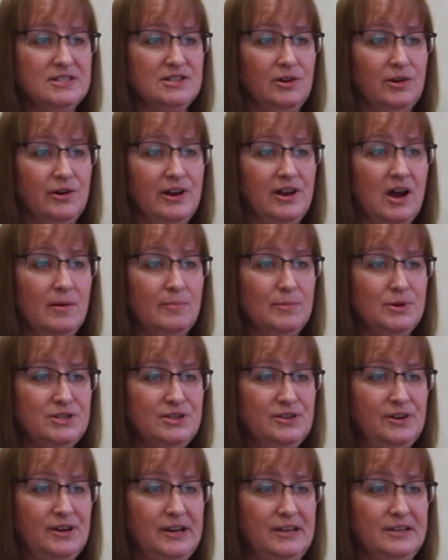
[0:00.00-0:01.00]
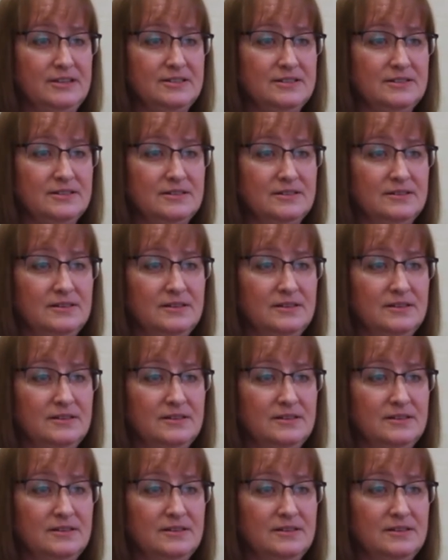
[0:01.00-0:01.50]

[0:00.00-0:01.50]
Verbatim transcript: learning opportunities.